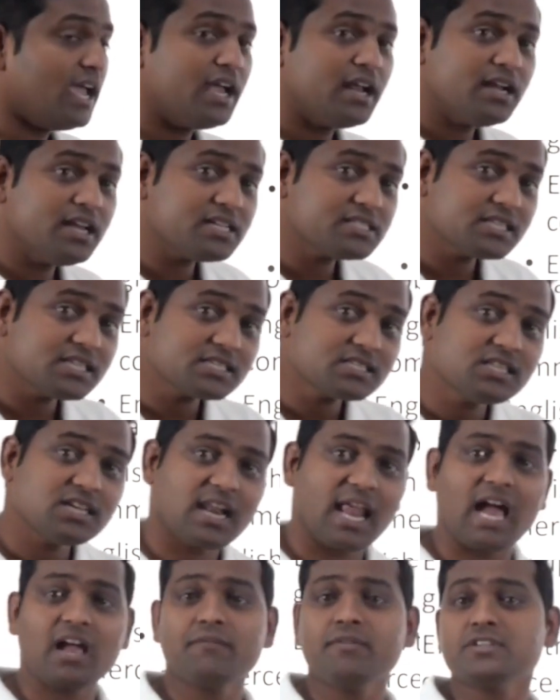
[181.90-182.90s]
English is the
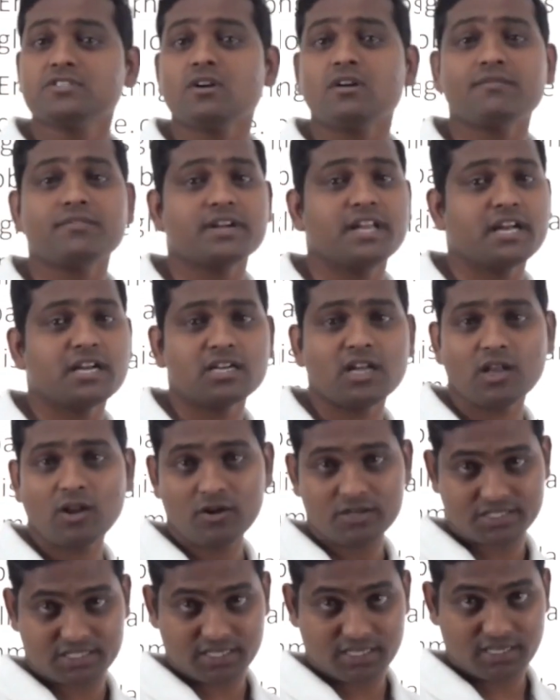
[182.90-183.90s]
language of
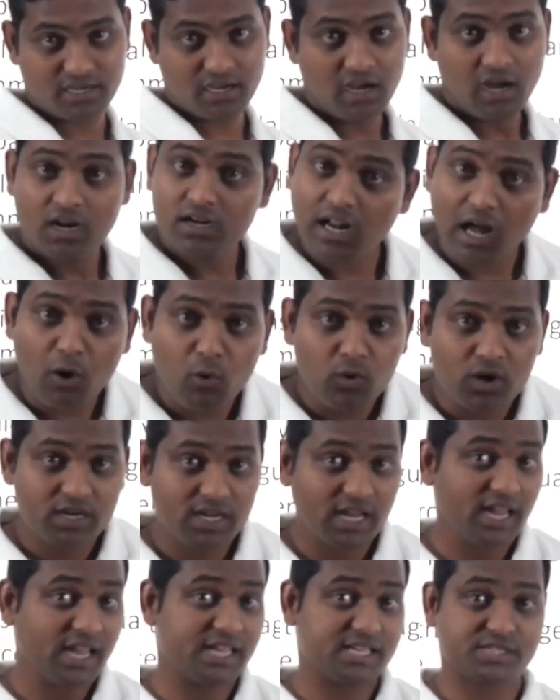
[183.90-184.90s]
technology.
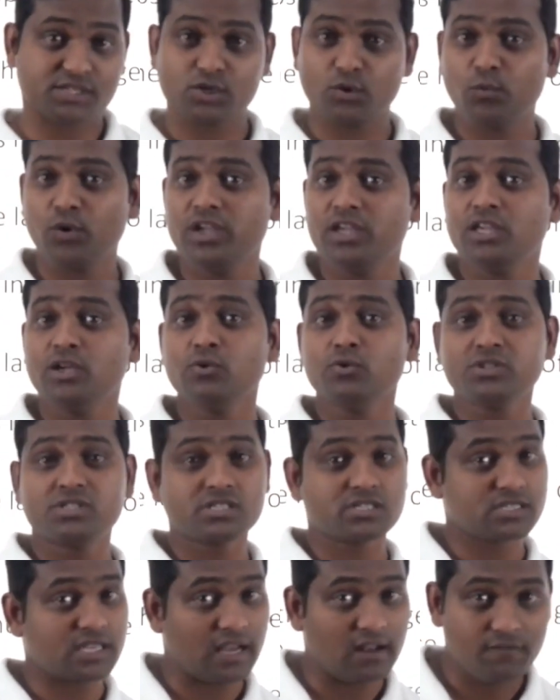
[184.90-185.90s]
Nowadays, we use
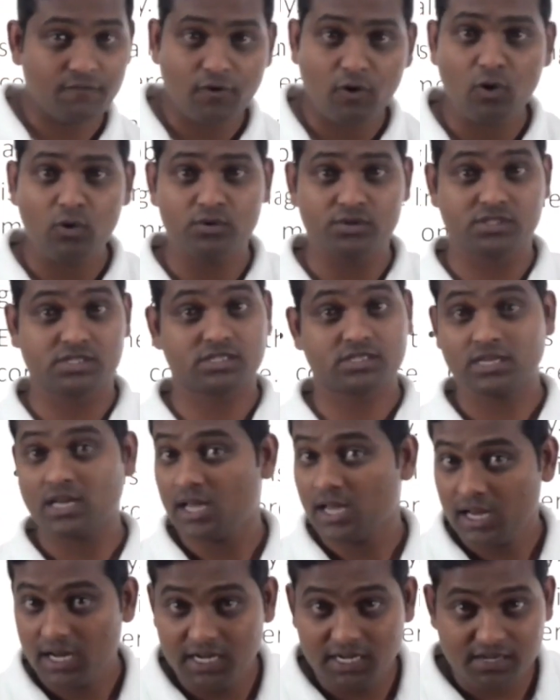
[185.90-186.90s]
cell phones,
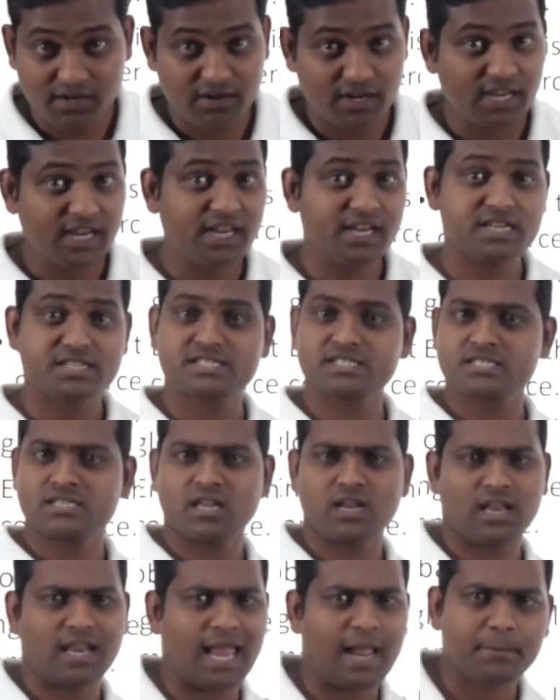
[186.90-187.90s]
internets,
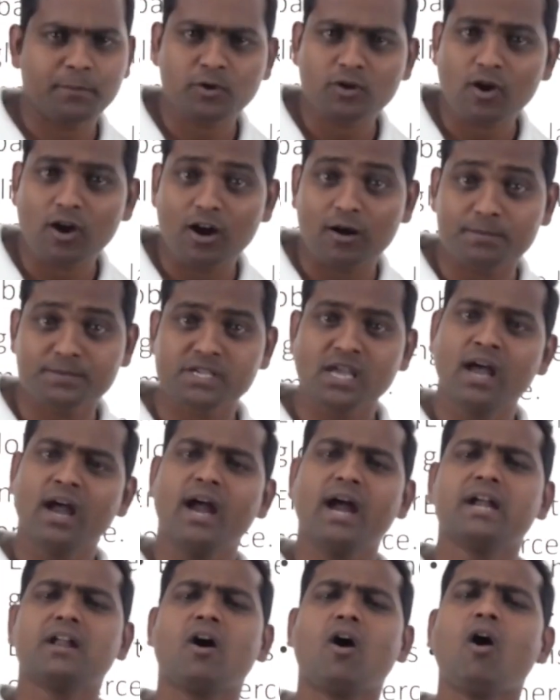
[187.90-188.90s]
laptops
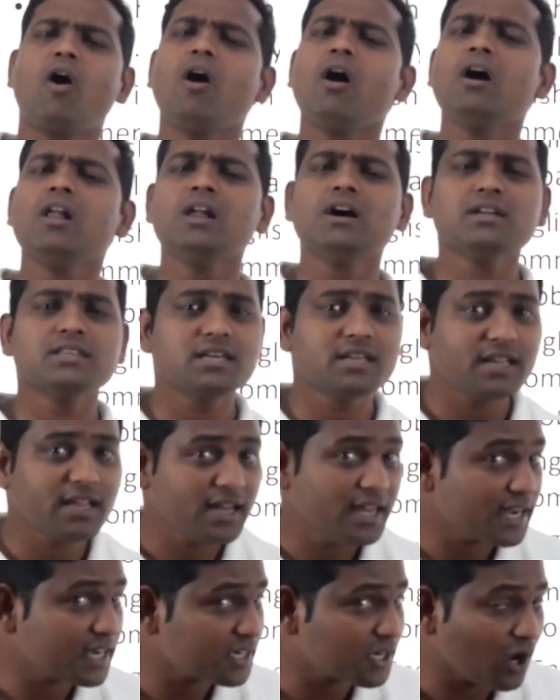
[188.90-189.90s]
and all other
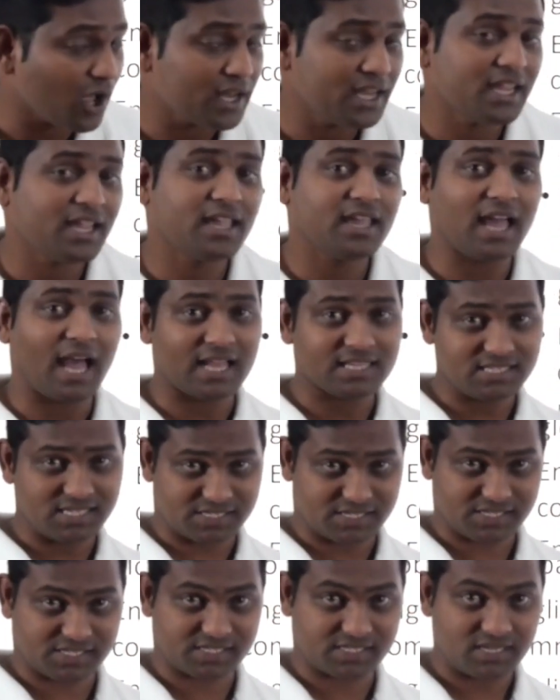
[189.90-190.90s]
electronic
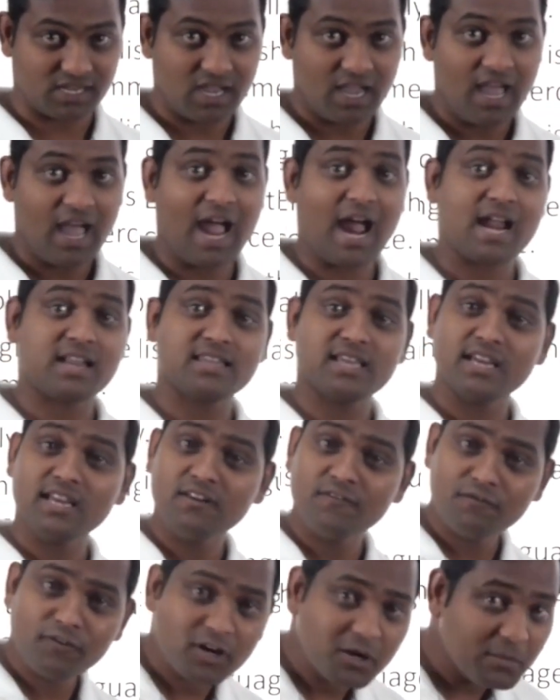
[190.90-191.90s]
gadgets, and the
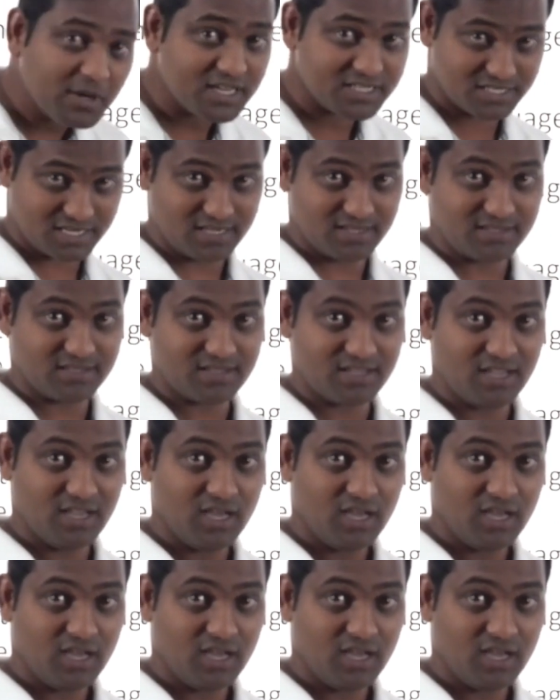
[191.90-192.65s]
information